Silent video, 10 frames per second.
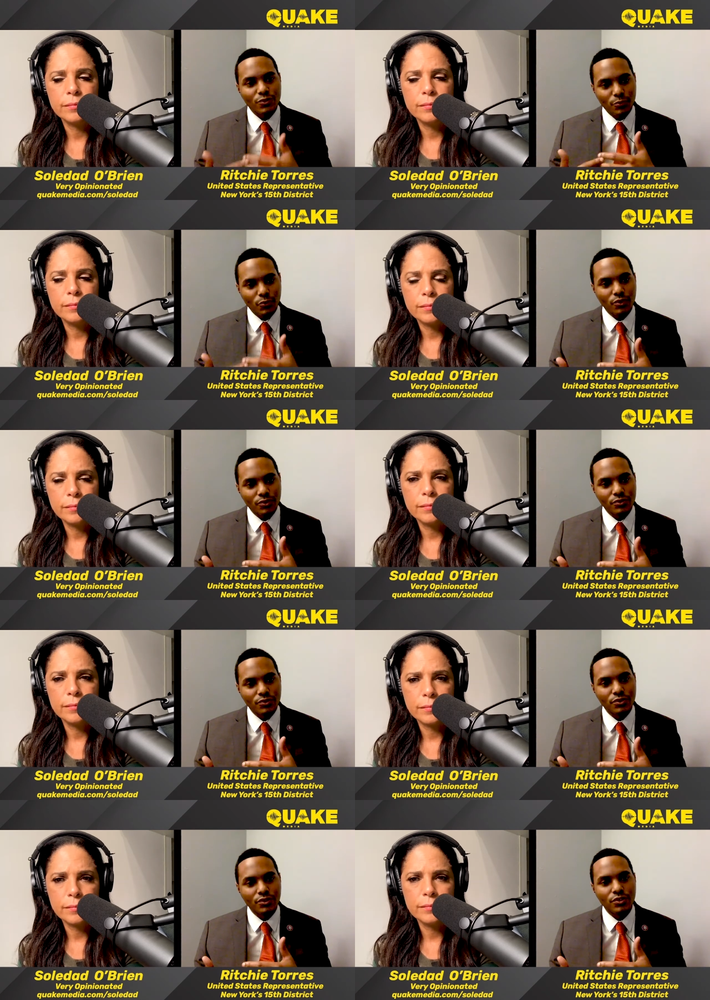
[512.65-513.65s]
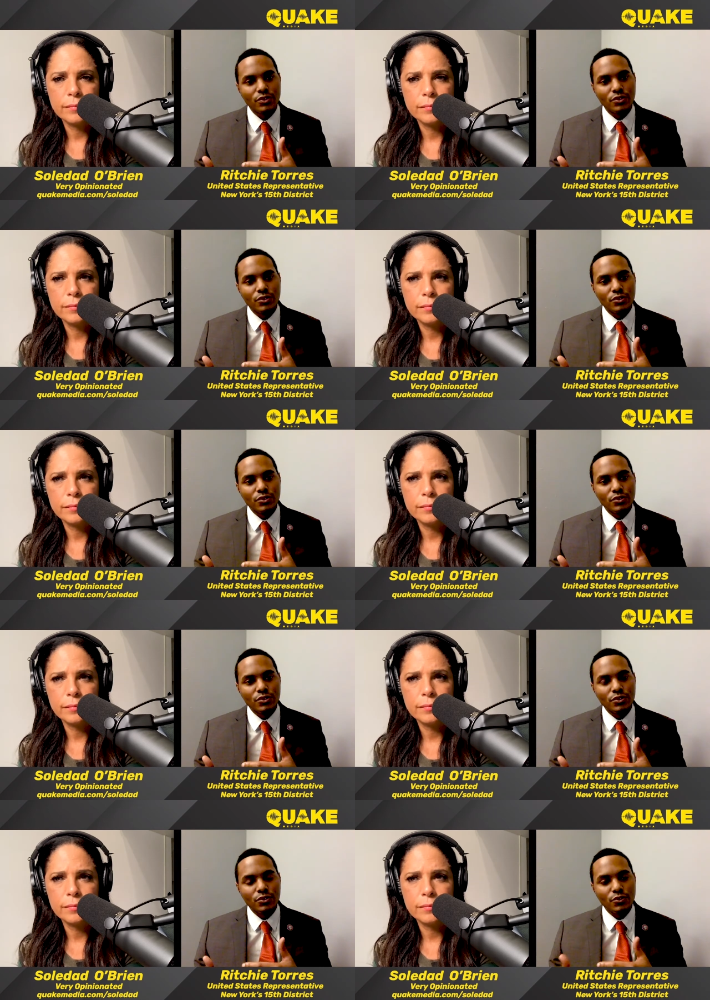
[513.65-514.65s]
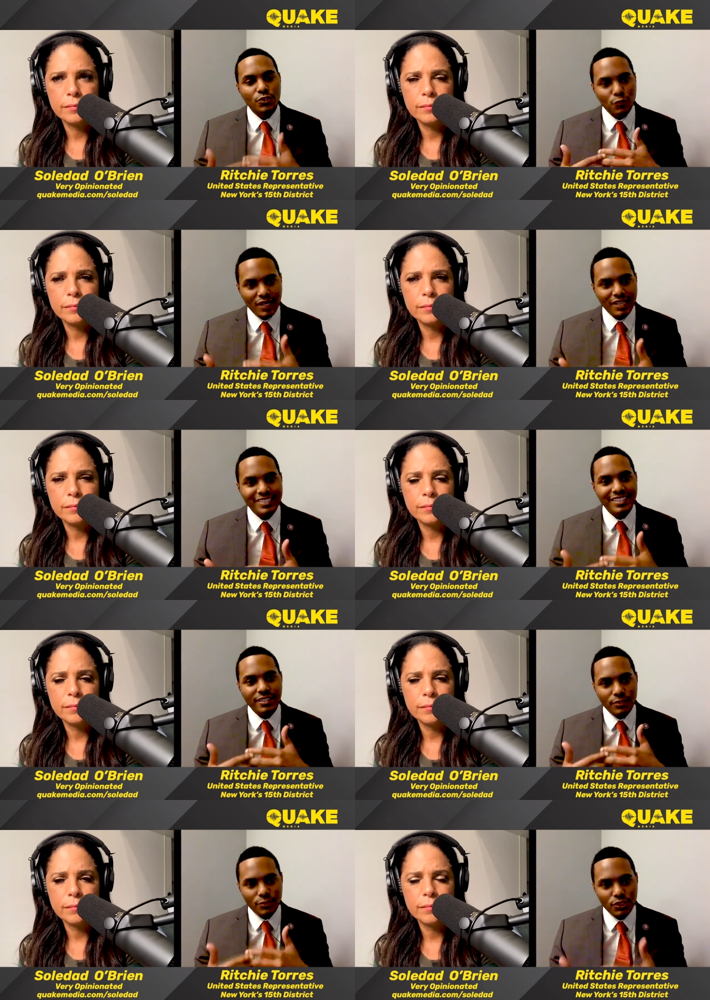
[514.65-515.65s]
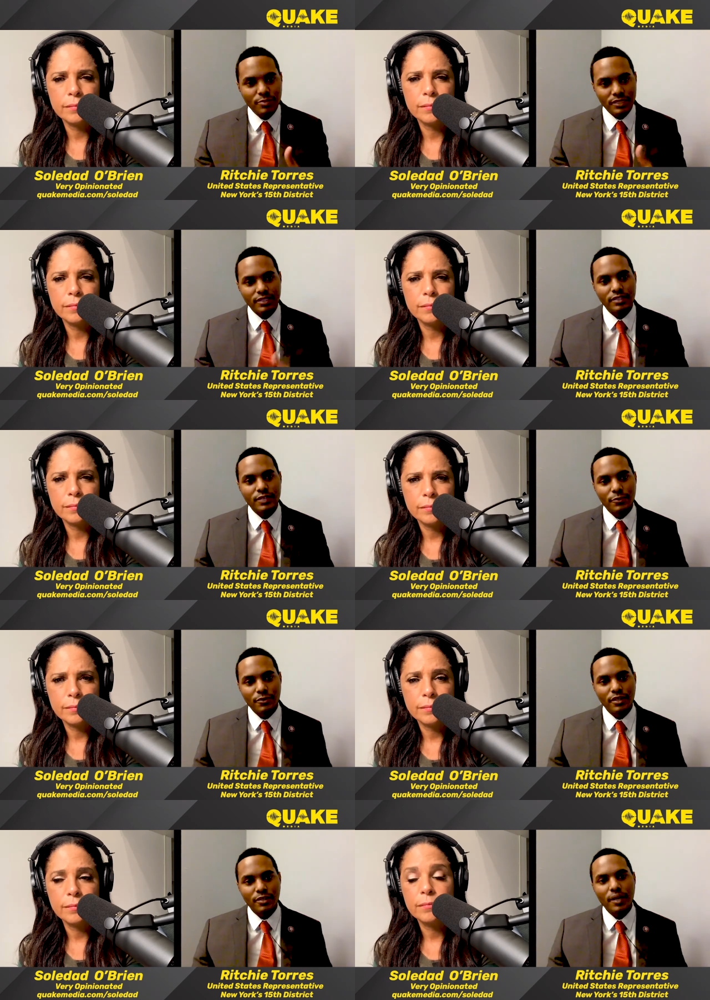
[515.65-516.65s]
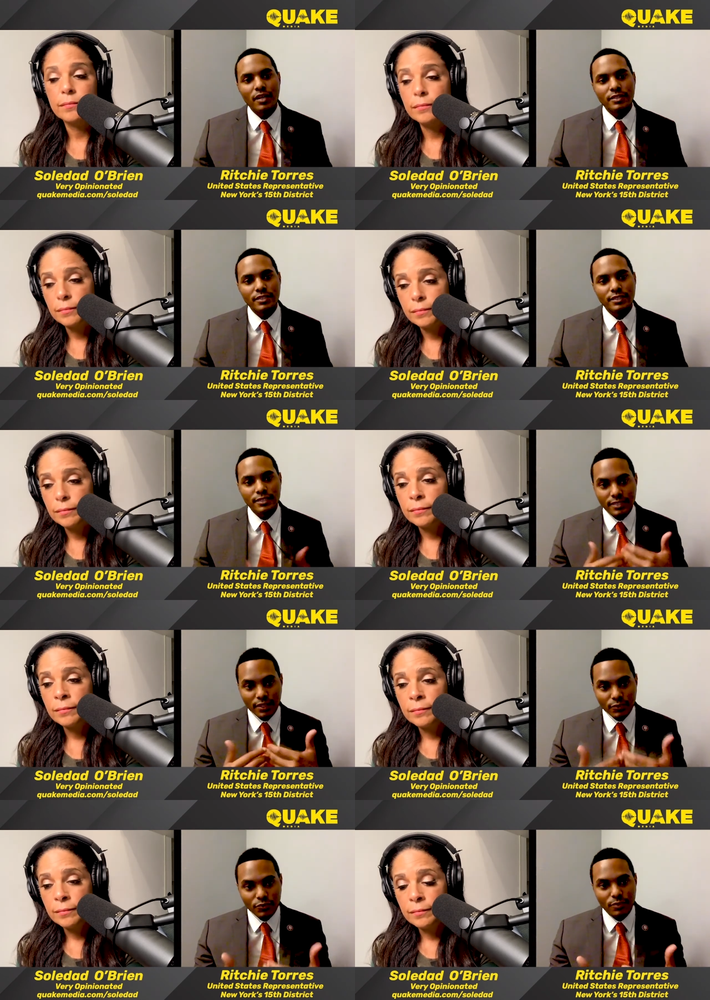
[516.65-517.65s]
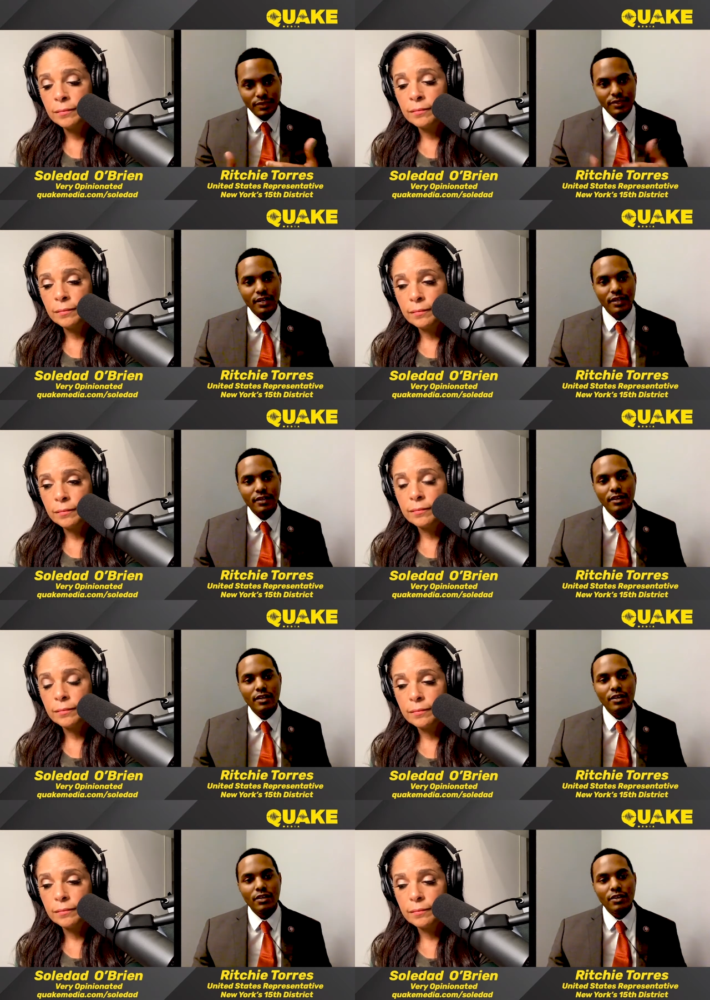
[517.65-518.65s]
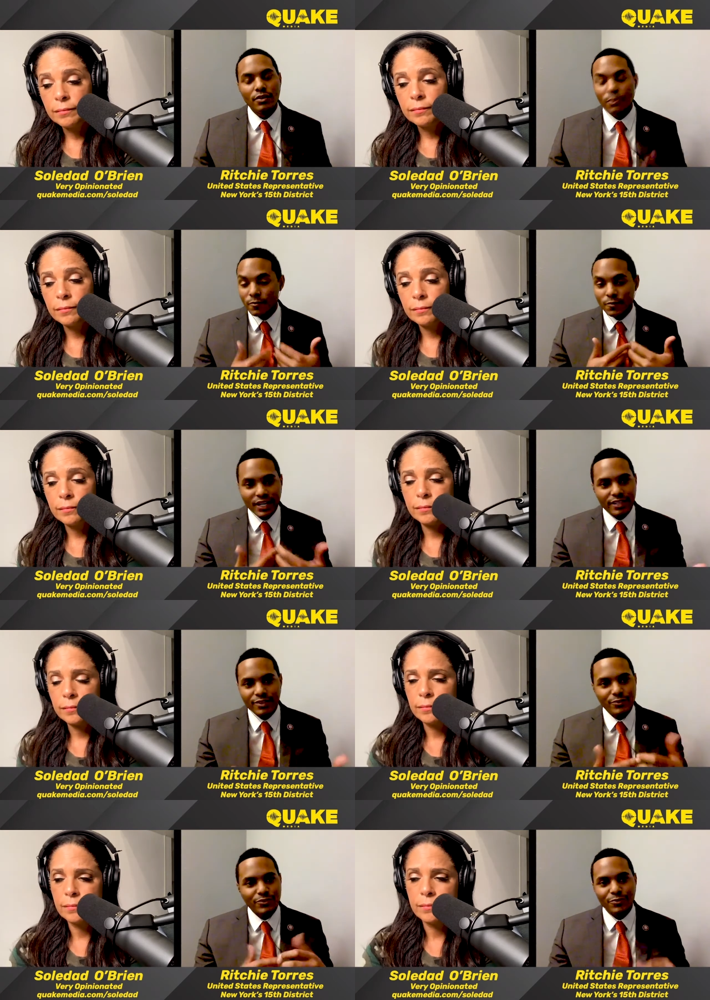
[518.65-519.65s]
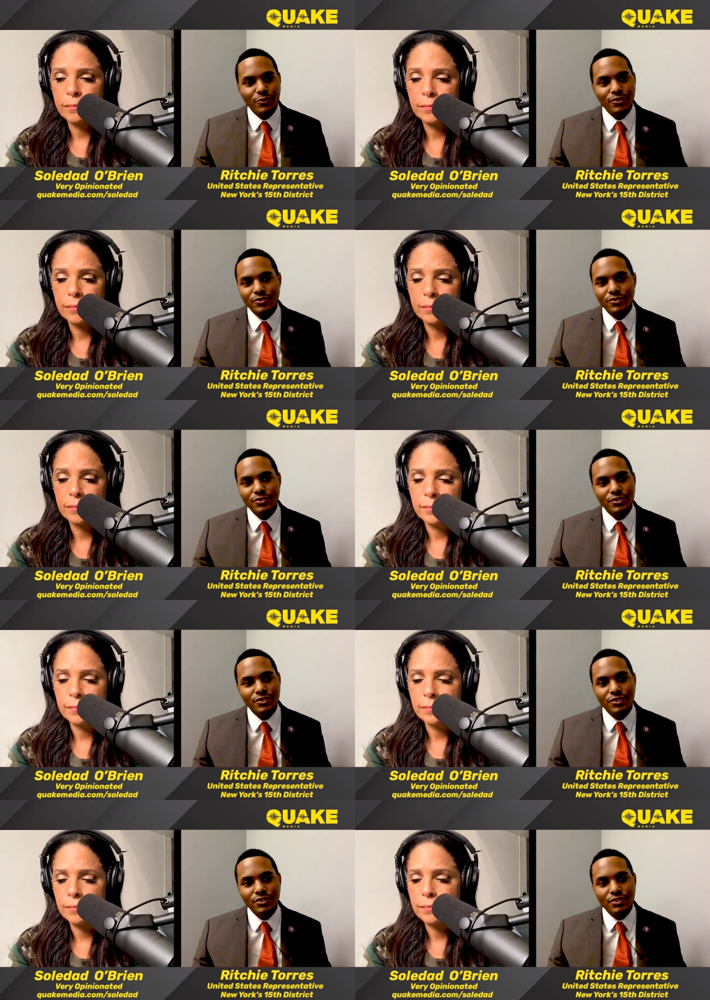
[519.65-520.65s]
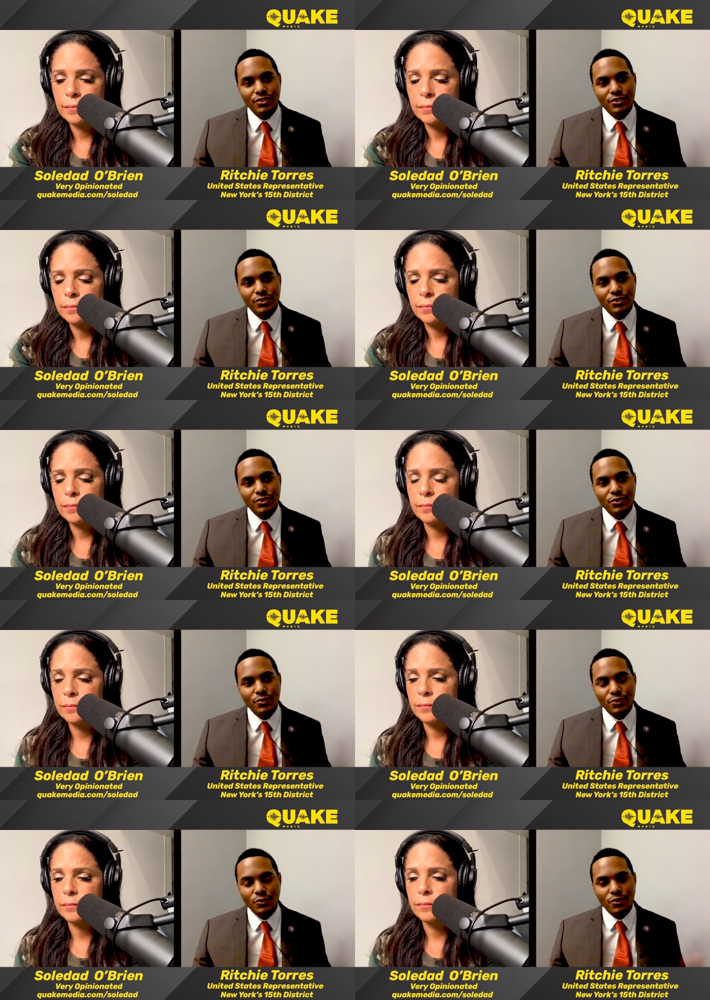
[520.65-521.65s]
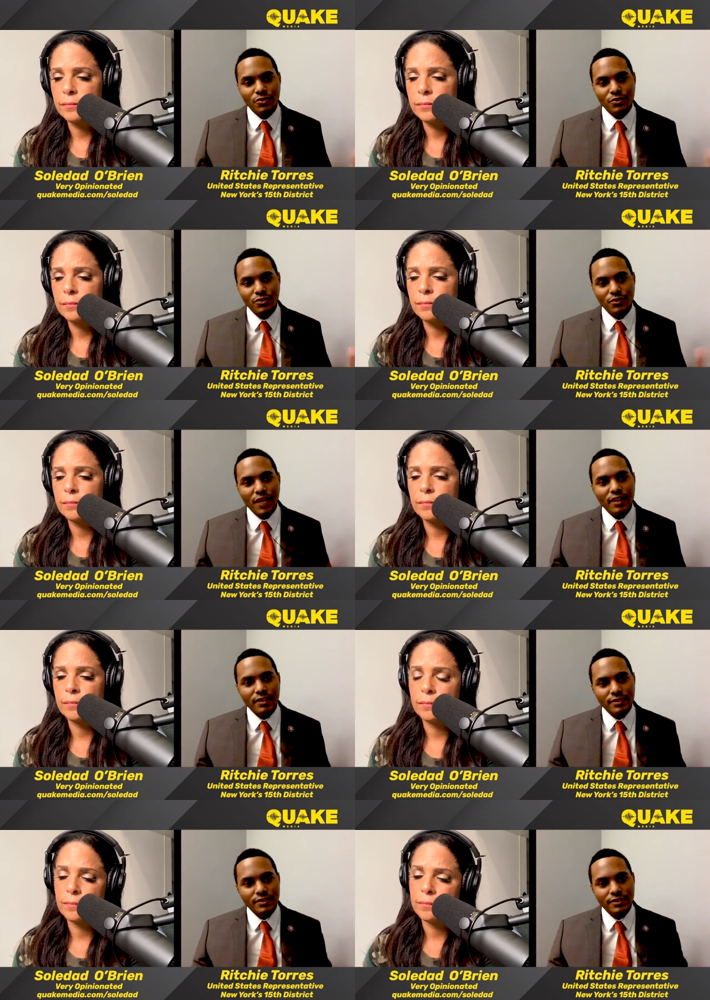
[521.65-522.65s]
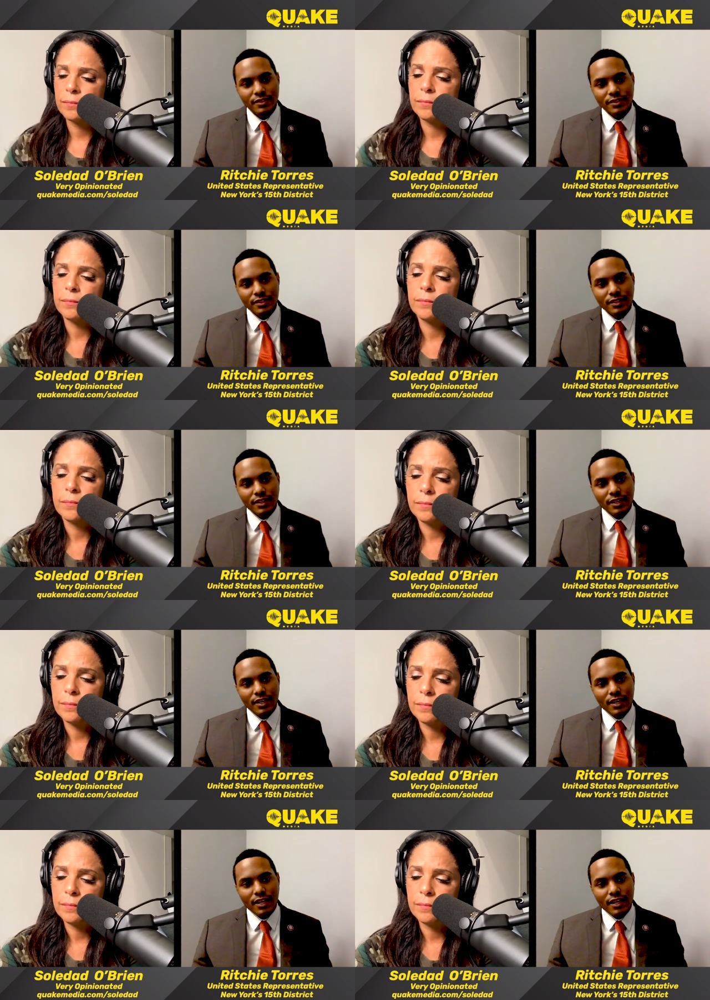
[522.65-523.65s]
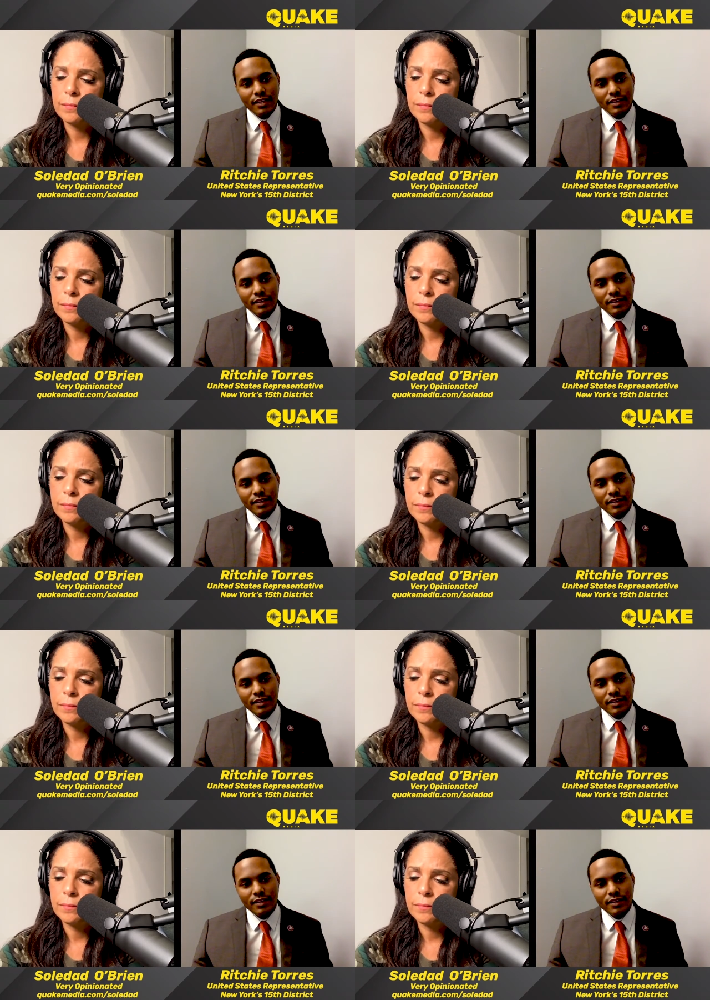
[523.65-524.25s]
Speaker 1: supporters to lose trust in the legitimacy of Democrat politics, as Donald Trump has done, you're inviting those supporters to resort to violence. And